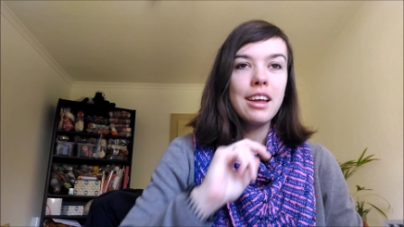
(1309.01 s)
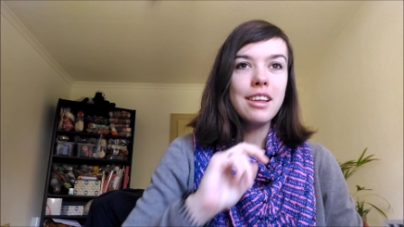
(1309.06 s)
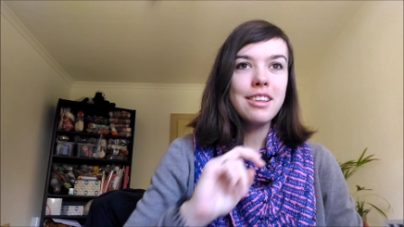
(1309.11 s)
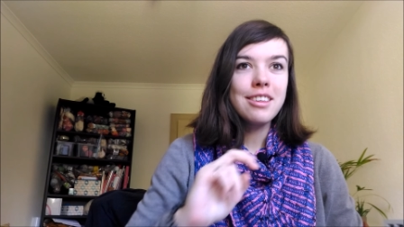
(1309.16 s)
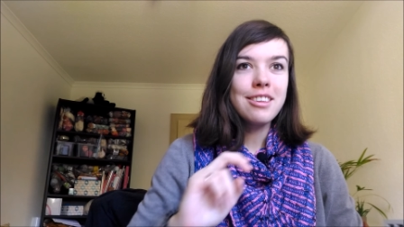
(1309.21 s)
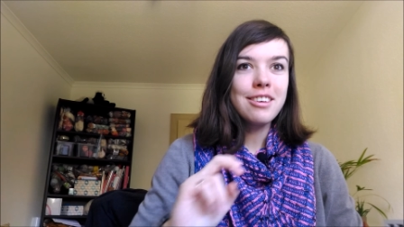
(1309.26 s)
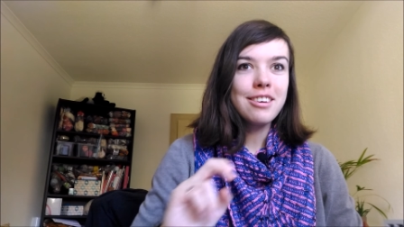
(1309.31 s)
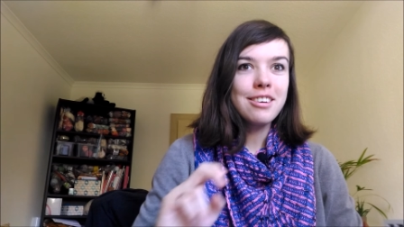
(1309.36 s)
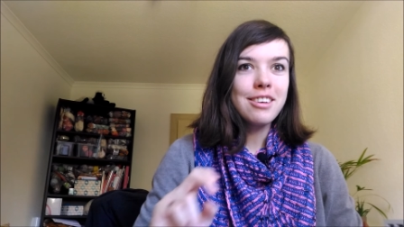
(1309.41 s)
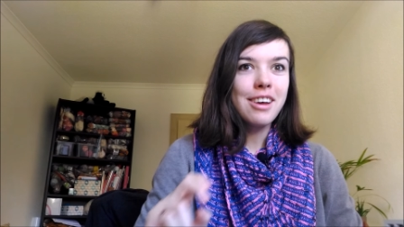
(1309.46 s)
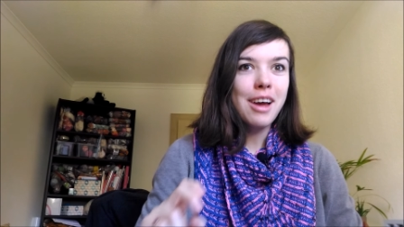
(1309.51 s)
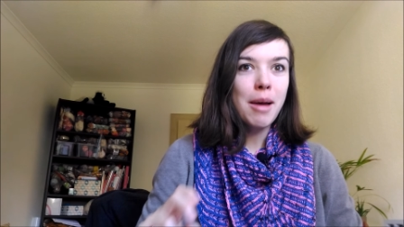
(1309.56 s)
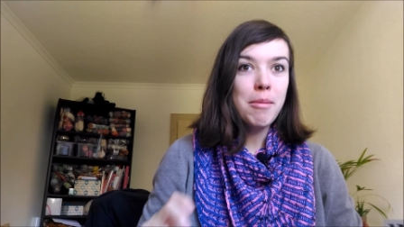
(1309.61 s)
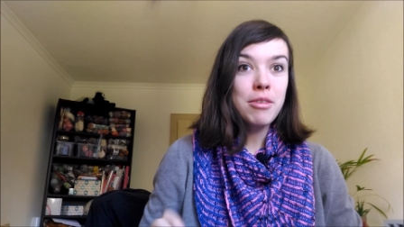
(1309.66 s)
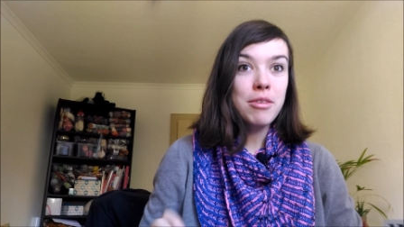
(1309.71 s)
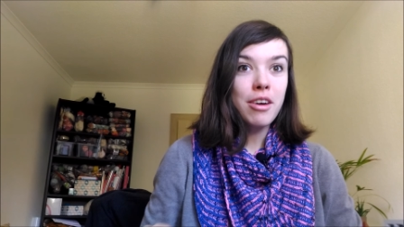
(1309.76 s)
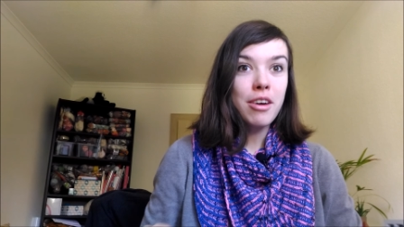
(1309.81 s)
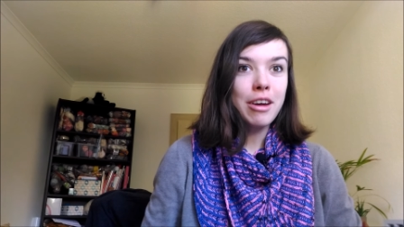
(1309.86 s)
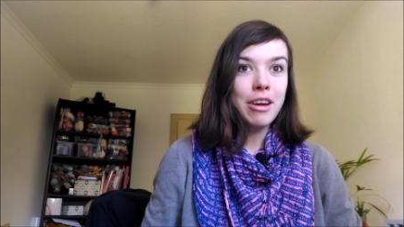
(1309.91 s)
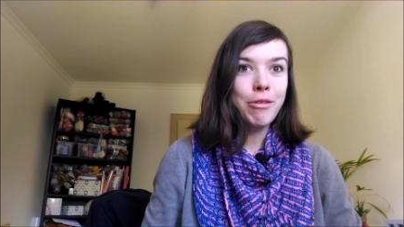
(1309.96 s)
So I'm
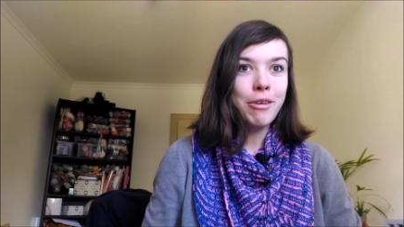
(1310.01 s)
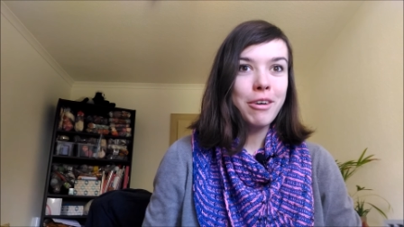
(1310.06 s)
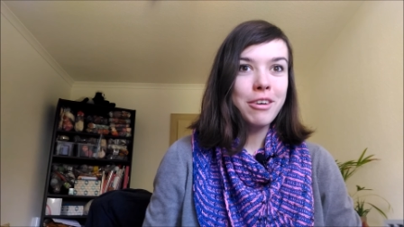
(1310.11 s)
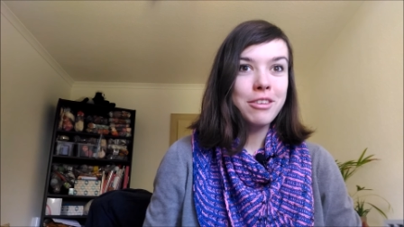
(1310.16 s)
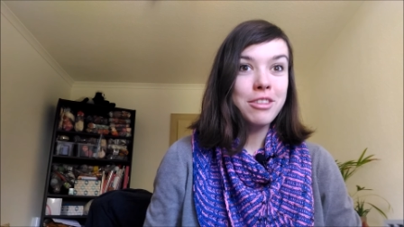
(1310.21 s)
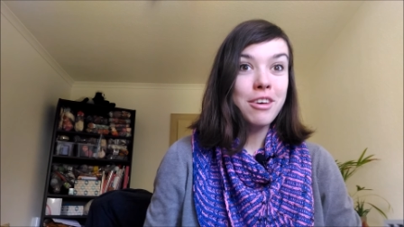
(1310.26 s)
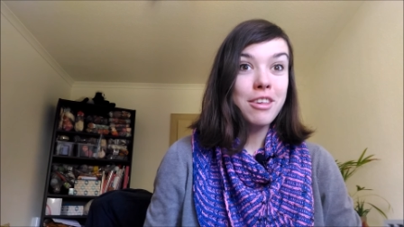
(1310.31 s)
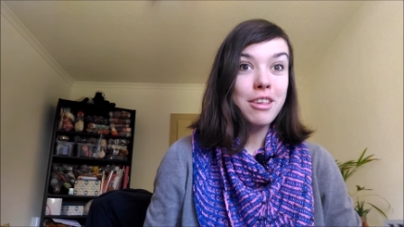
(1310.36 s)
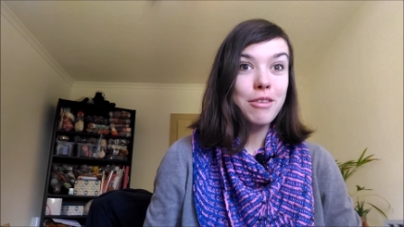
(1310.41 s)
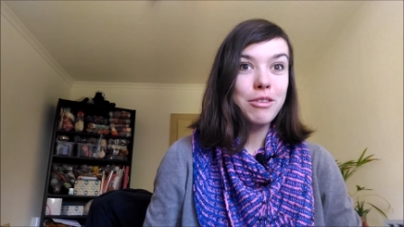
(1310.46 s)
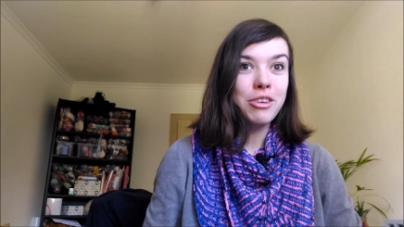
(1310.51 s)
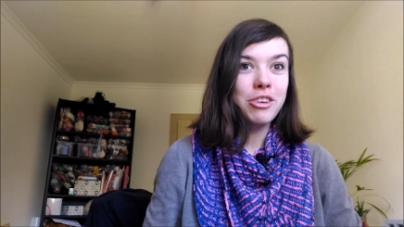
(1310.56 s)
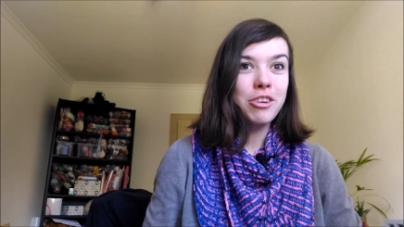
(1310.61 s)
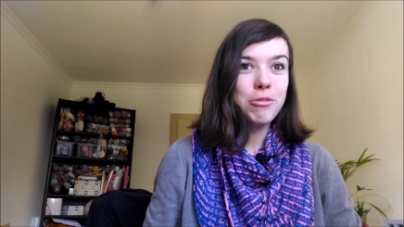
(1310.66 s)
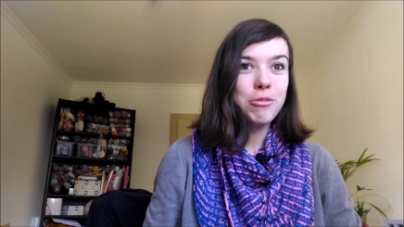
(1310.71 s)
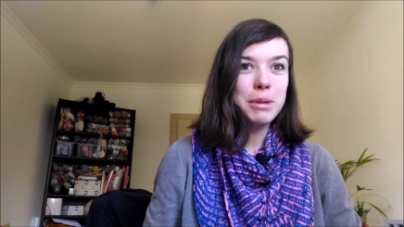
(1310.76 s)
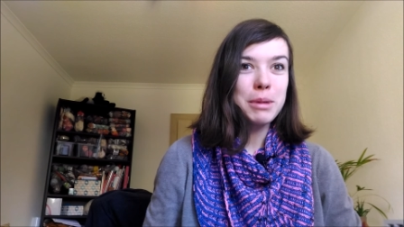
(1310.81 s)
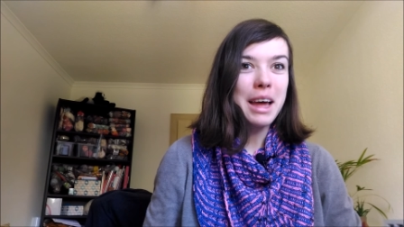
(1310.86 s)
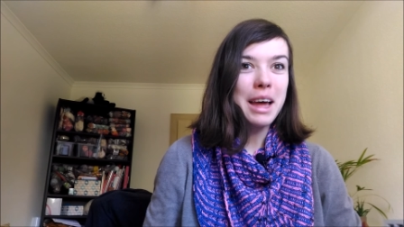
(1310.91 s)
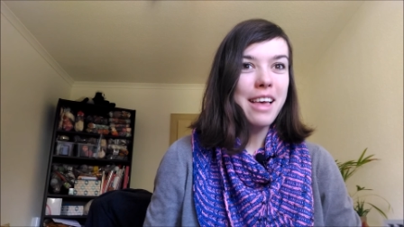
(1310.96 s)
sorry for all those of you
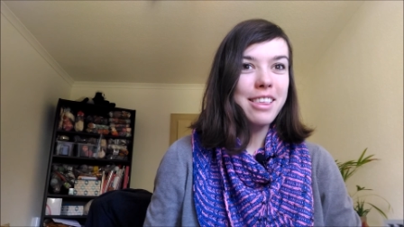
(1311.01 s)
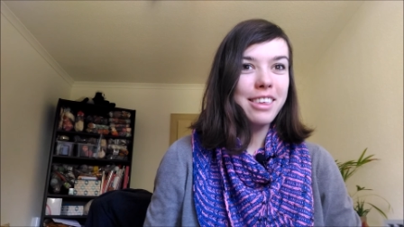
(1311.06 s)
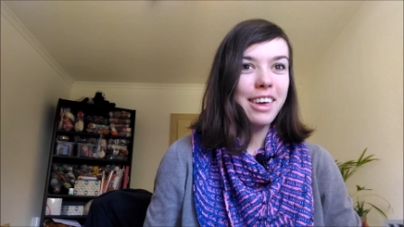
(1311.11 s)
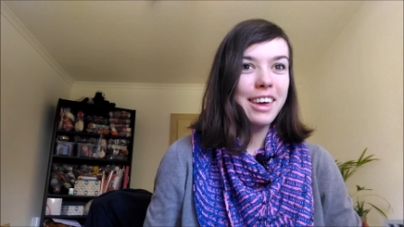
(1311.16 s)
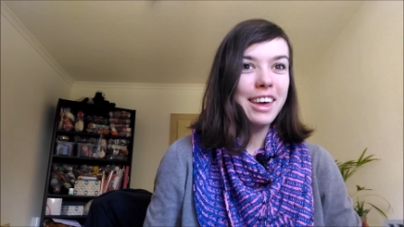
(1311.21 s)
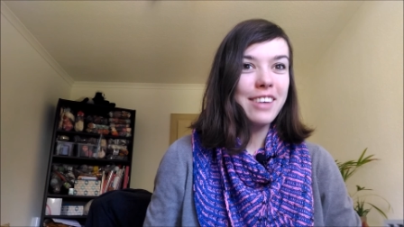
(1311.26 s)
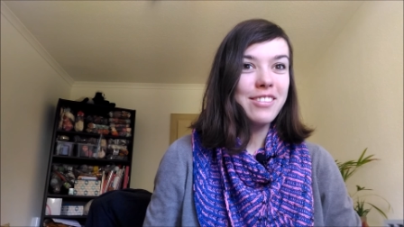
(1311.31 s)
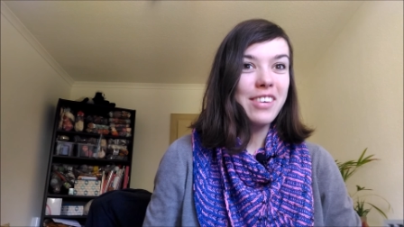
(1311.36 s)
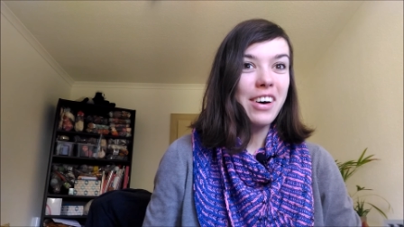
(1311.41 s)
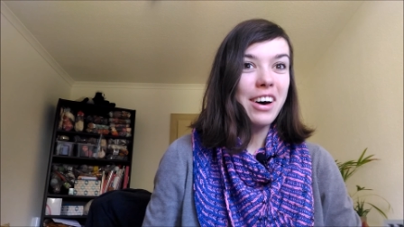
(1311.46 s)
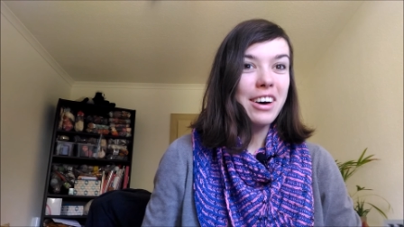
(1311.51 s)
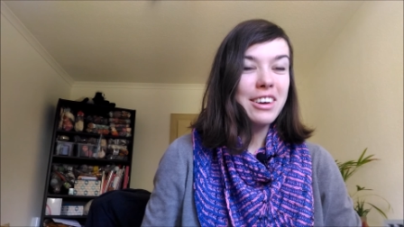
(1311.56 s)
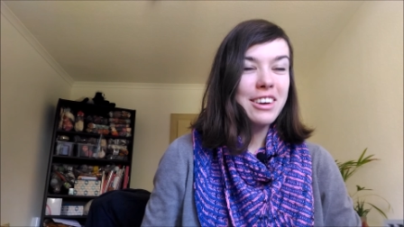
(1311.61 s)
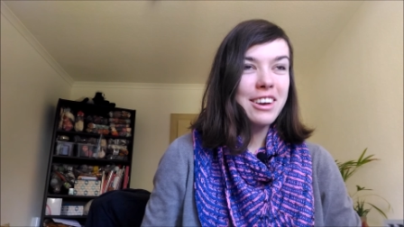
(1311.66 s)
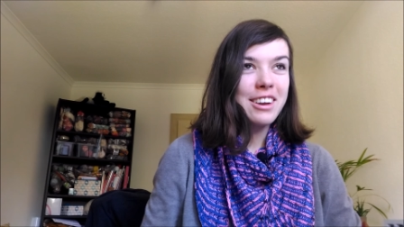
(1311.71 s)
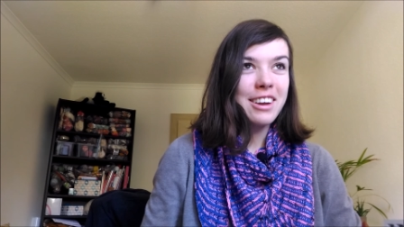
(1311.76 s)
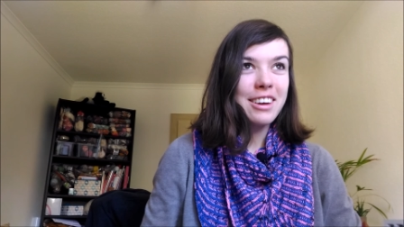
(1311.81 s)
who've been asking about